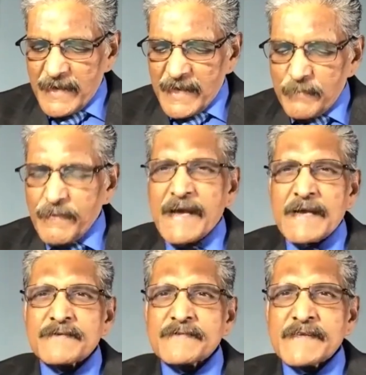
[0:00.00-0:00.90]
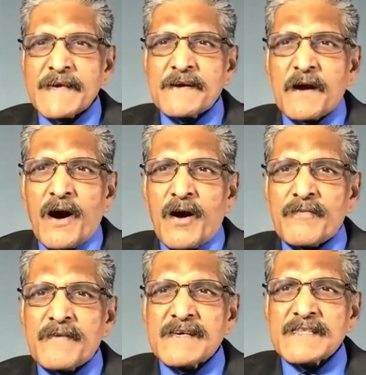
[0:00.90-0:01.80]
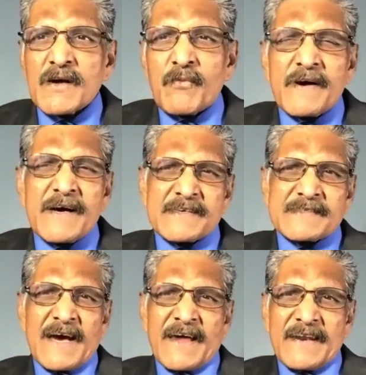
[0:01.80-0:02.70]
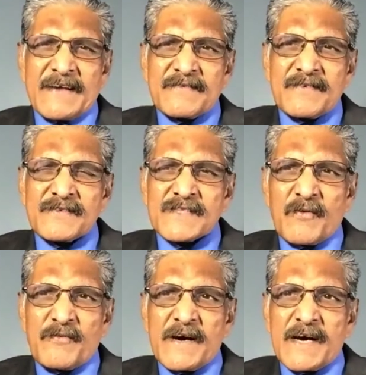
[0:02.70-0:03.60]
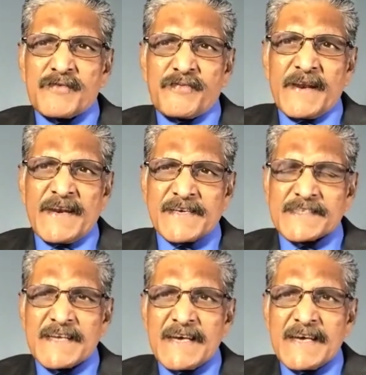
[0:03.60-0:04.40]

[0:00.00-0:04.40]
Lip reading: think of the work done, the work finished.